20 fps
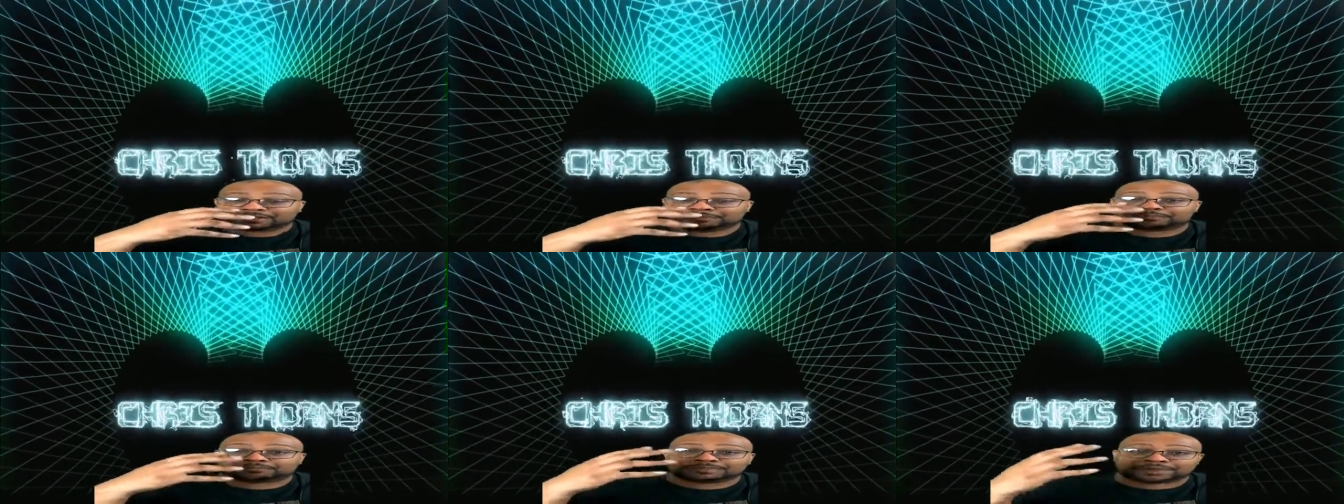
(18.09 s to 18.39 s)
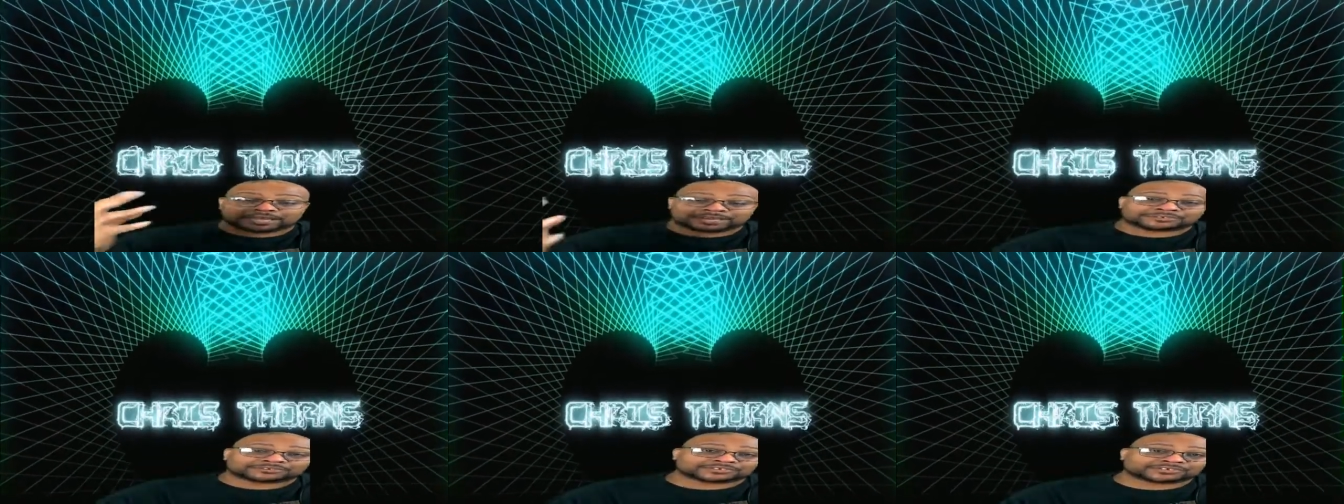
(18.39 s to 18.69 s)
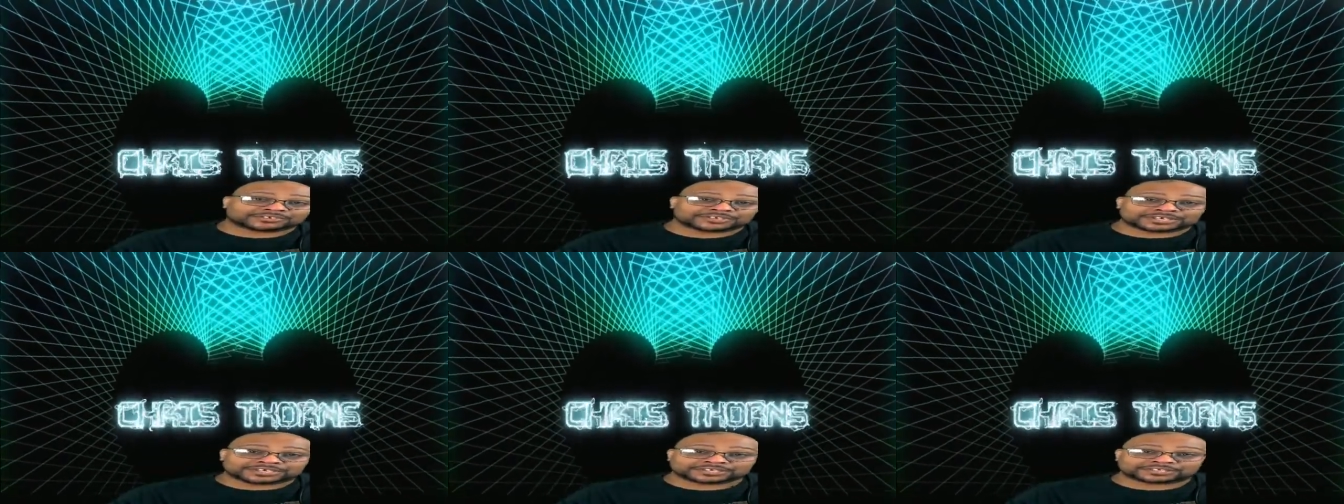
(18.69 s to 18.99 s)
Patrick's
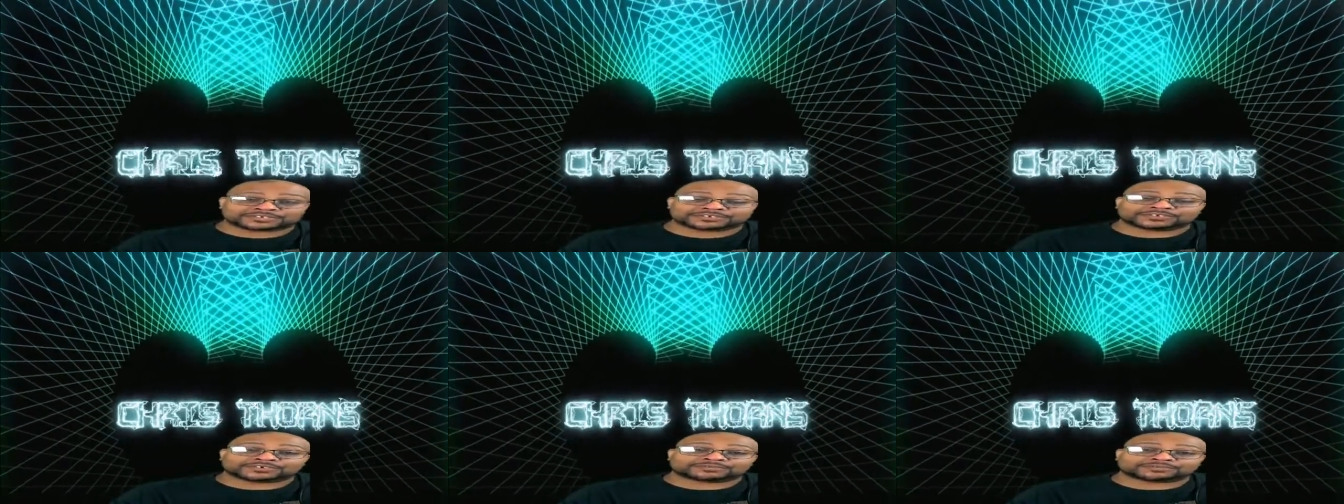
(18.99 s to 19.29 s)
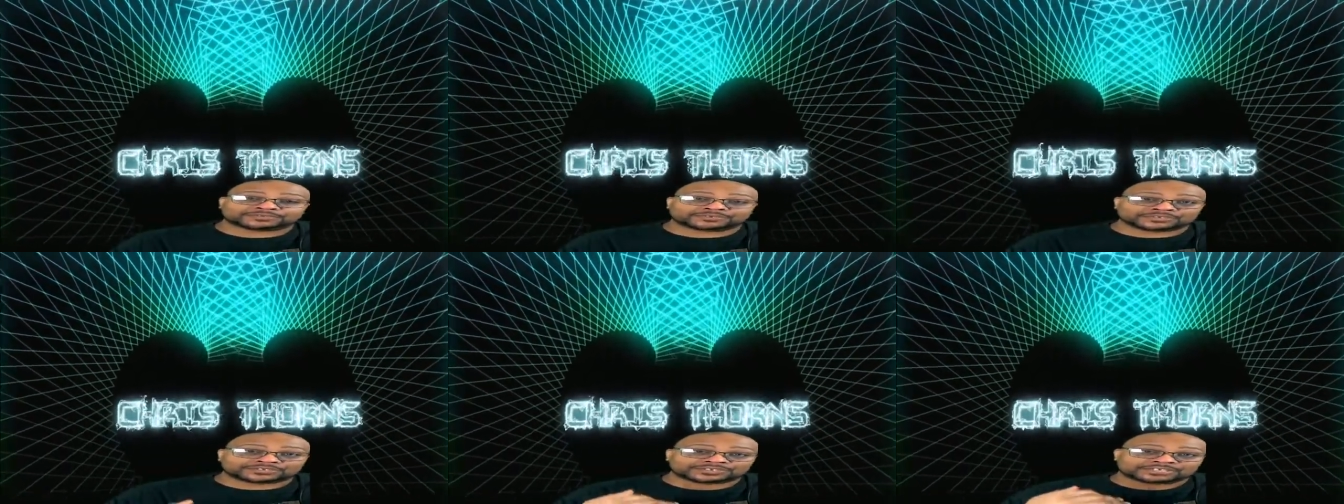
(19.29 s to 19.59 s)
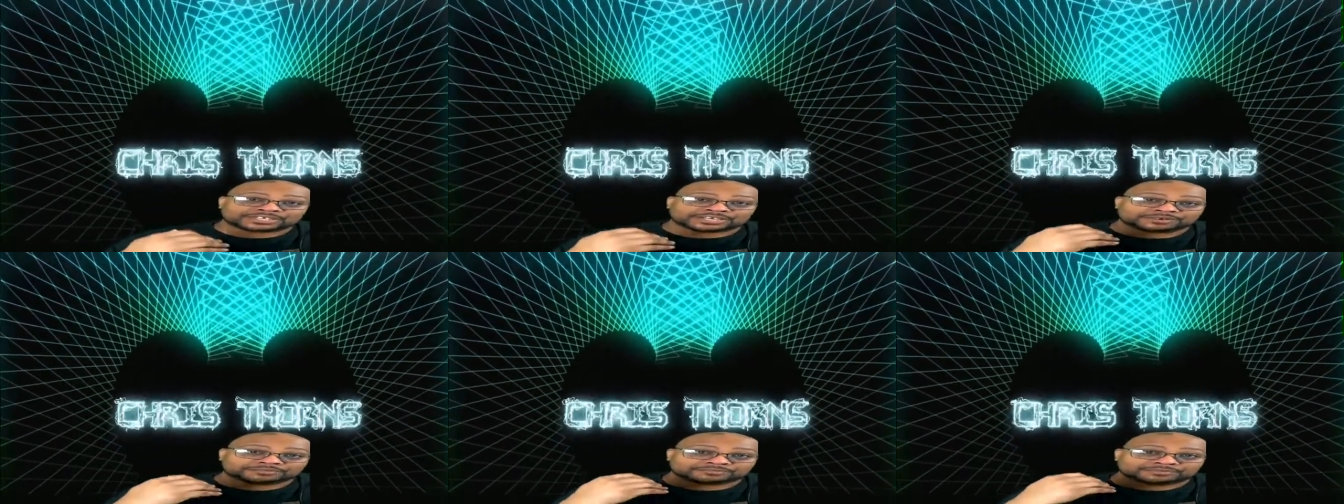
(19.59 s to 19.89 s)
Day. So if you
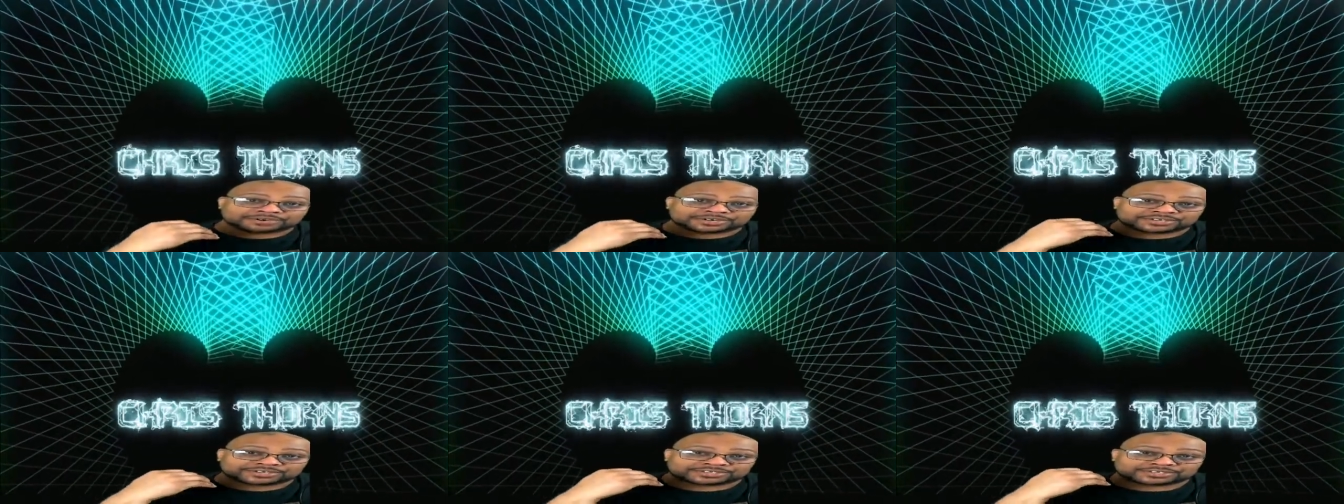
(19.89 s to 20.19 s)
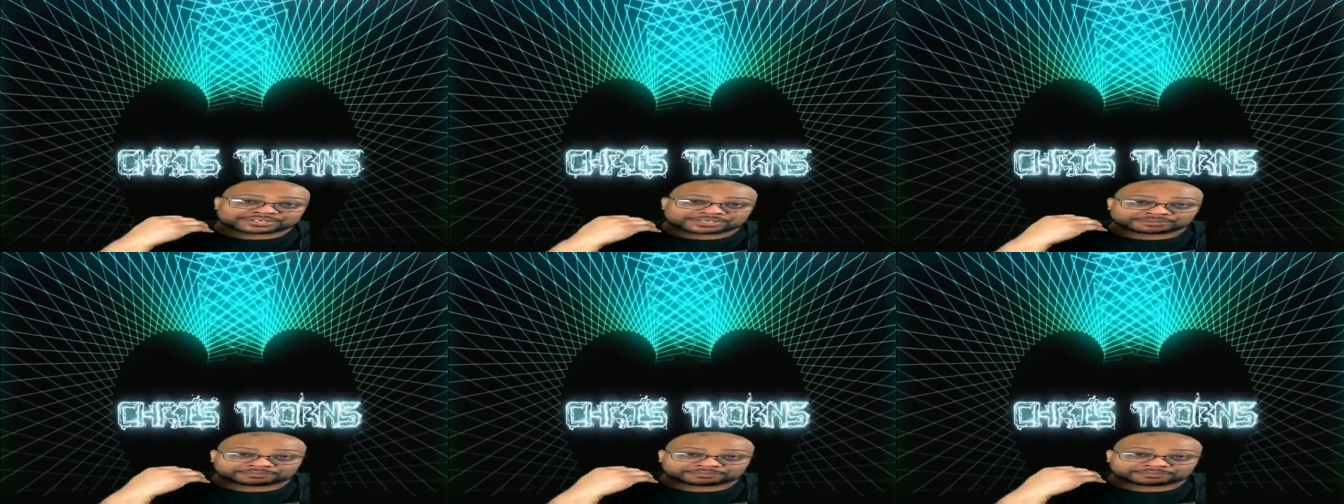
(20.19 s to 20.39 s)
celebrate St.